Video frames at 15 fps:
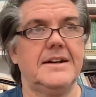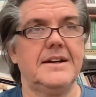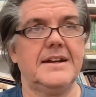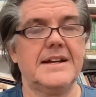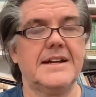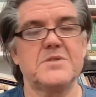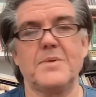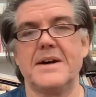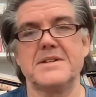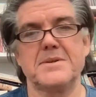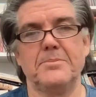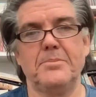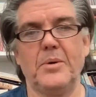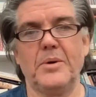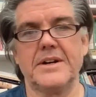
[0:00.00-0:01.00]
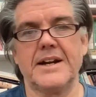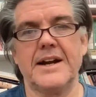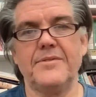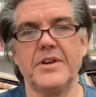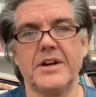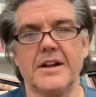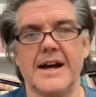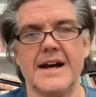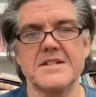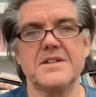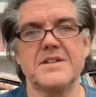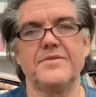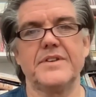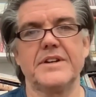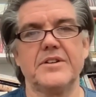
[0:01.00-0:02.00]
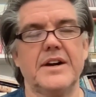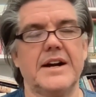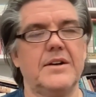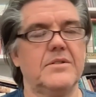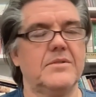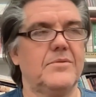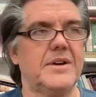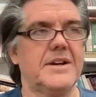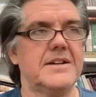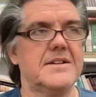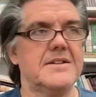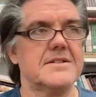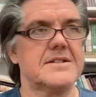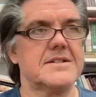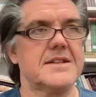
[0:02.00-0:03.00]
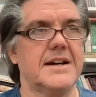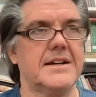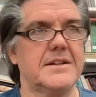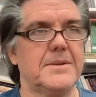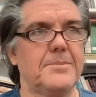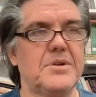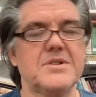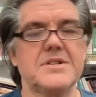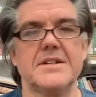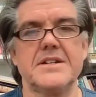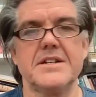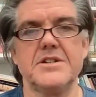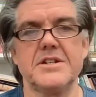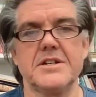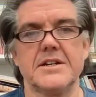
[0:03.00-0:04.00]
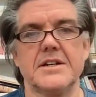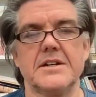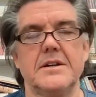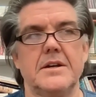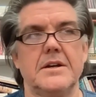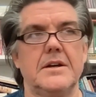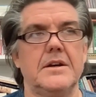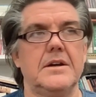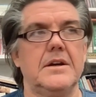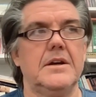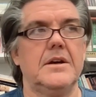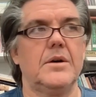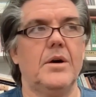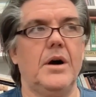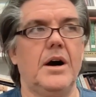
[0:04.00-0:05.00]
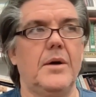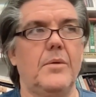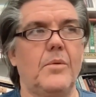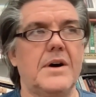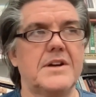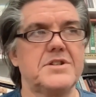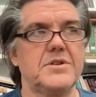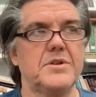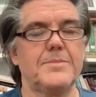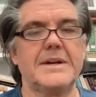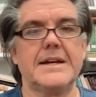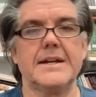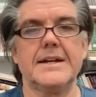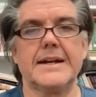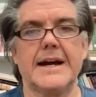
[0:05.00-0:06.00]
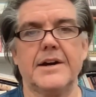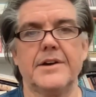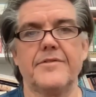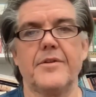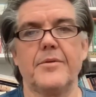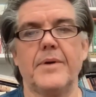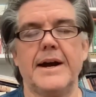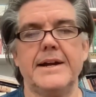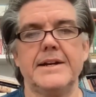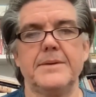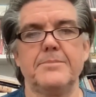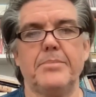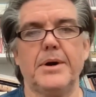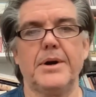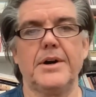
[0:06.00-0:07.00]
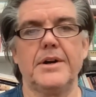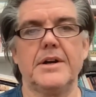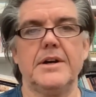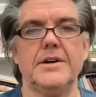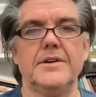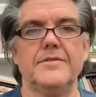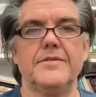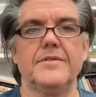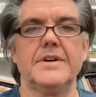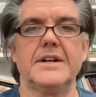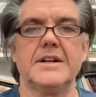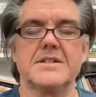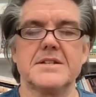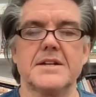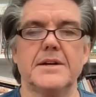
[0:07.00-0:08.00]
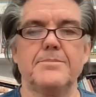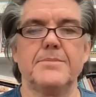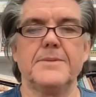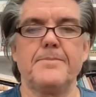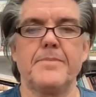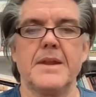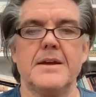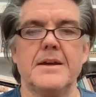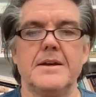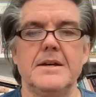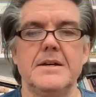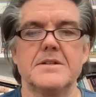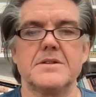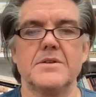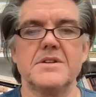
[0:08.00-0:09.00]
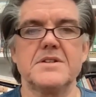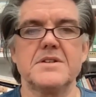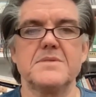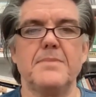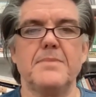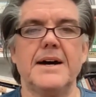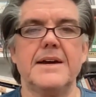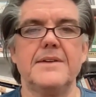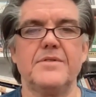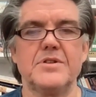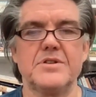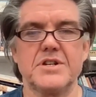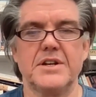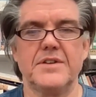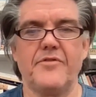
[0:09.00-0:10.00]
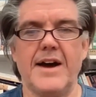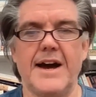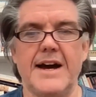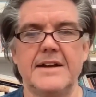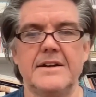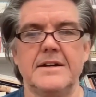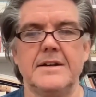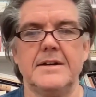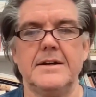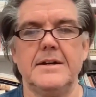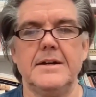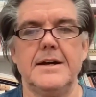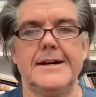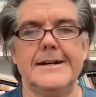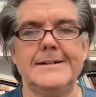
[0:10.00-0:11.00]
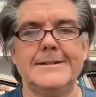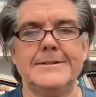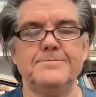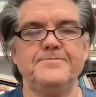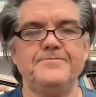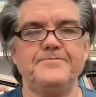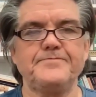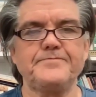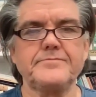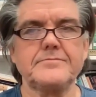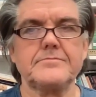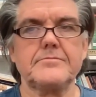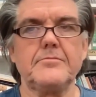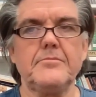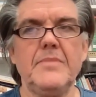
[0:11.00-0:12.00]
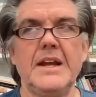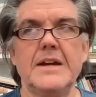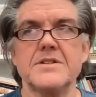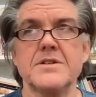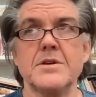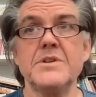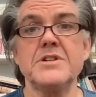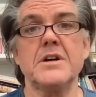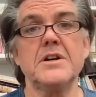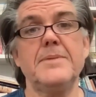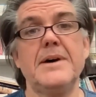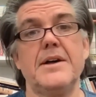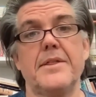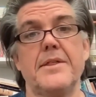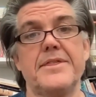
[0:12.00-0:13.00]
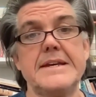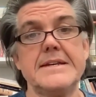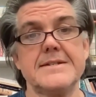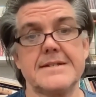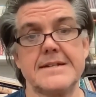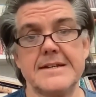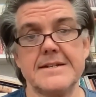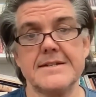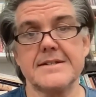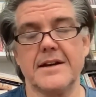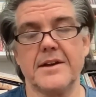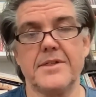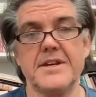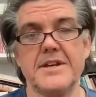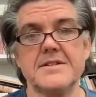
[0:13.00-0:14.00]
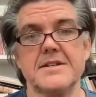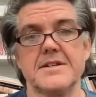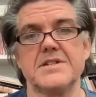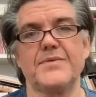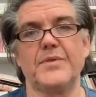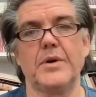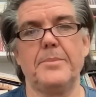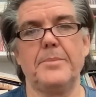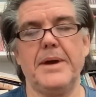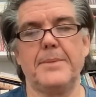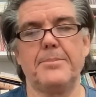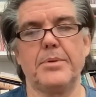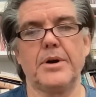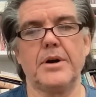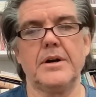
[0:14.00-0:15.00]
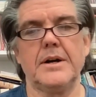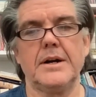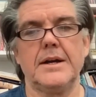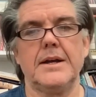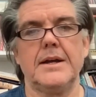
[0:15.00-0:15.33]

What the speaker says: that's why it's important in every class to figure out what it is that the person teaching it wants you to be getting out of the writing part of an assignment. So this is my version of that. So we talk about theses, a thesis for a paper.